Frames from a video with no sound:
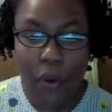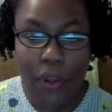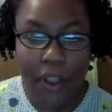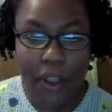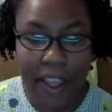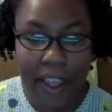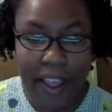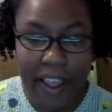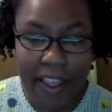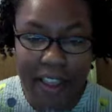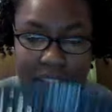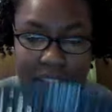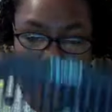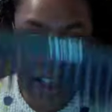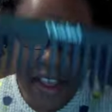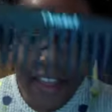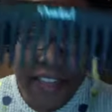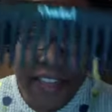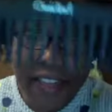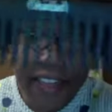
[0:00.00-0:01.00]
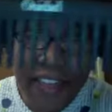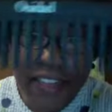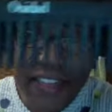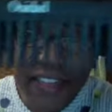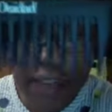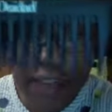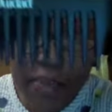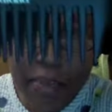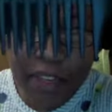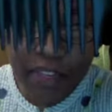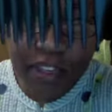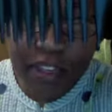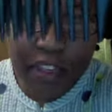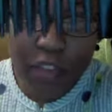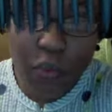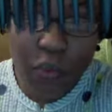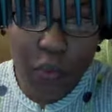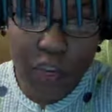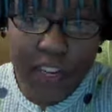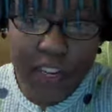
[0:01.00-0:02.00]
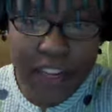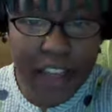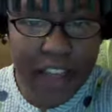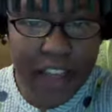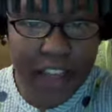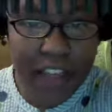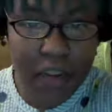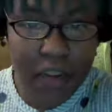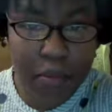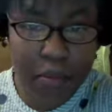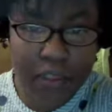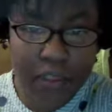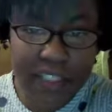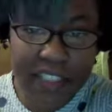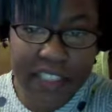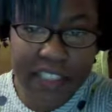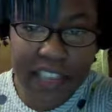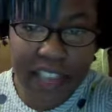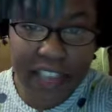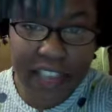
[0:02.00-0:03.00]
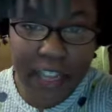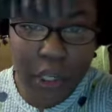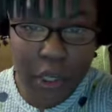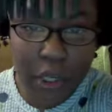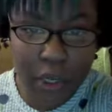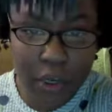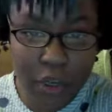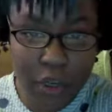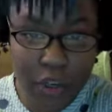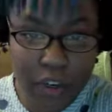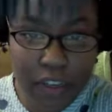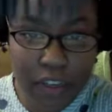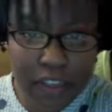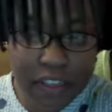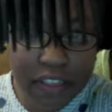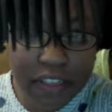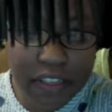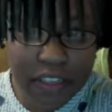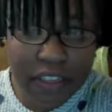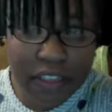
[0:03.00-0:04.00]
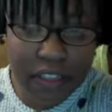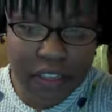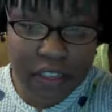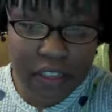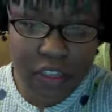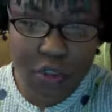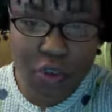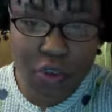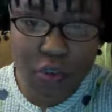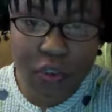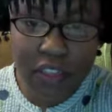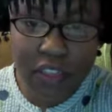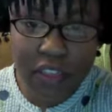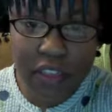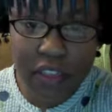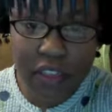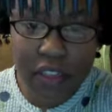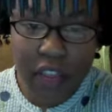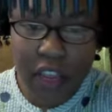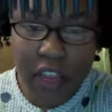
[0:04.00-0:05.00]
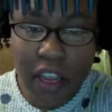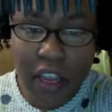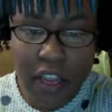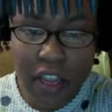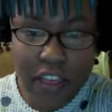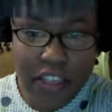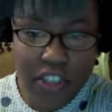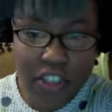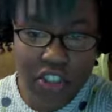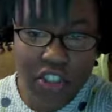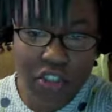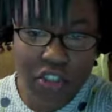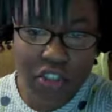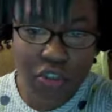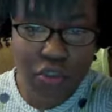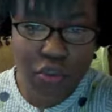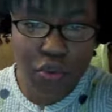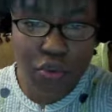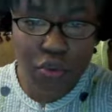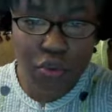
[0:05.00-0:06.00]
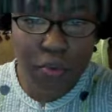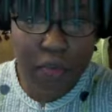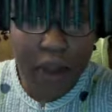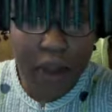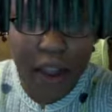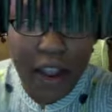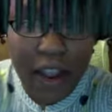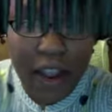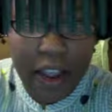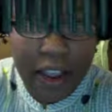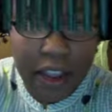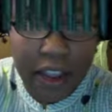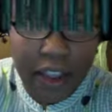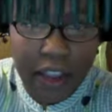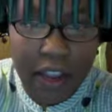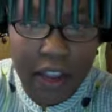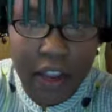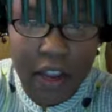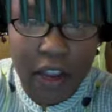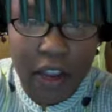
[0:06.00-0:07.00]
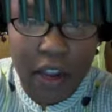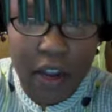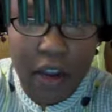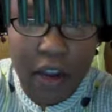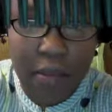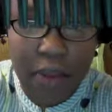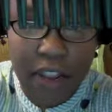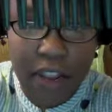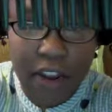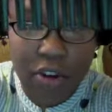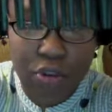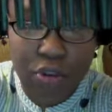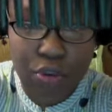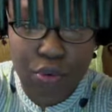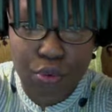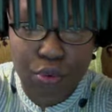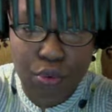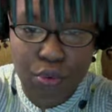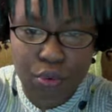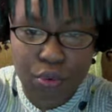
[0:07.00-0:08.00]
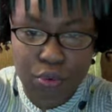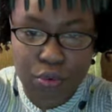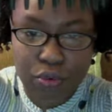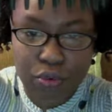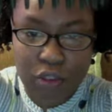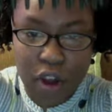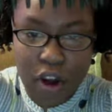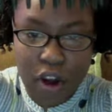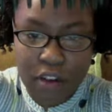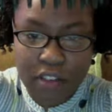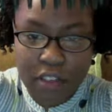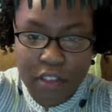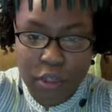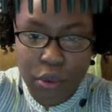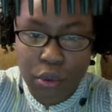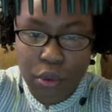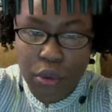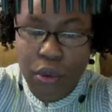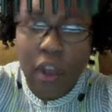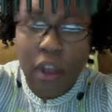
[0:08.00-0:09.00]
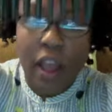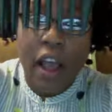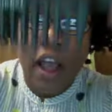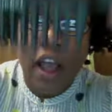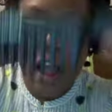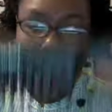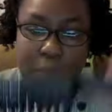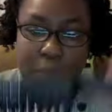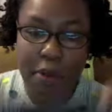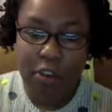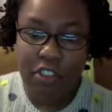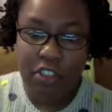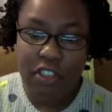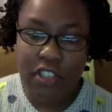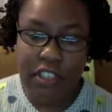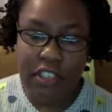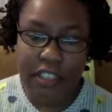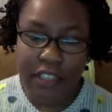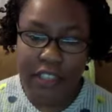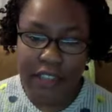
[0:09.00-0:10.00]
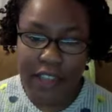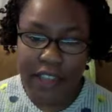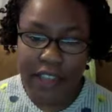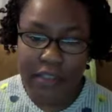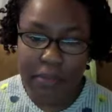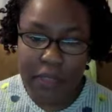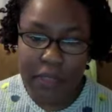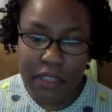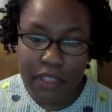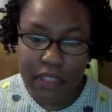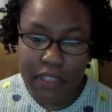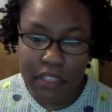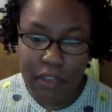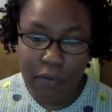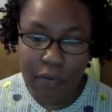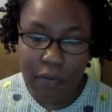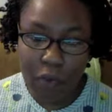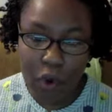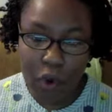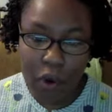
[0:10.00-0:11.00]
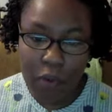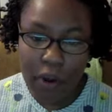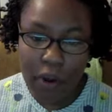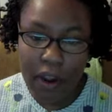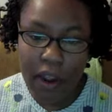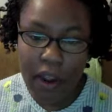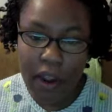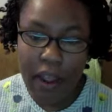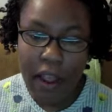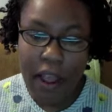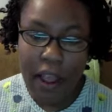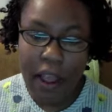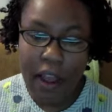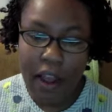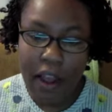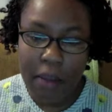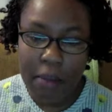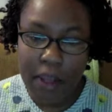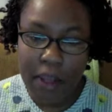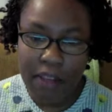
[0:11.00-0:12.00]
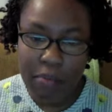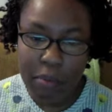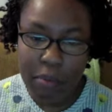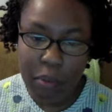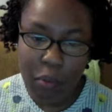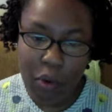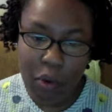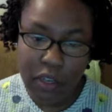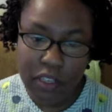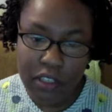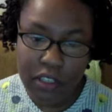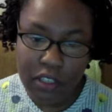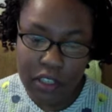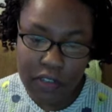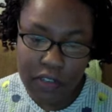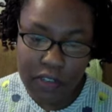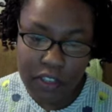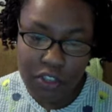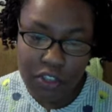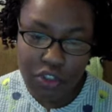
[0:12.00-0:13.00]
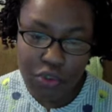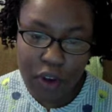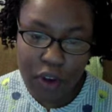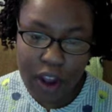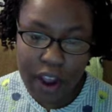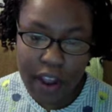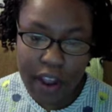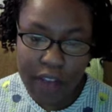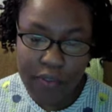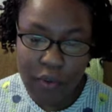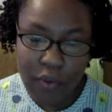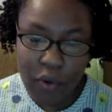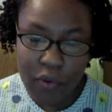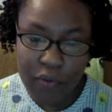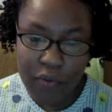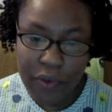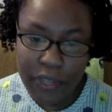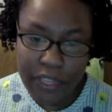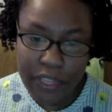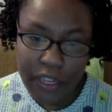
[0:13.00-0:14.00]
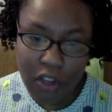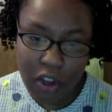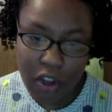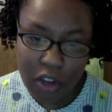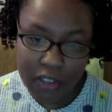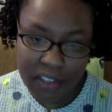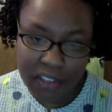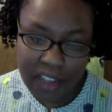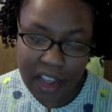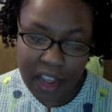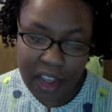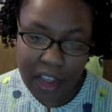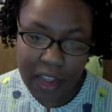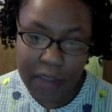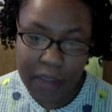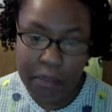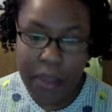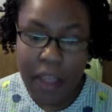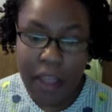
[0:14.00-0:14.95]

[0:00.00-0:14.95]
Okay, guys, next up is the Dad Double Detangler. This is the newest addition to my hair tools arsenal. I purchased this last month at Sephora. Have been wanting to give it a try for a really long time.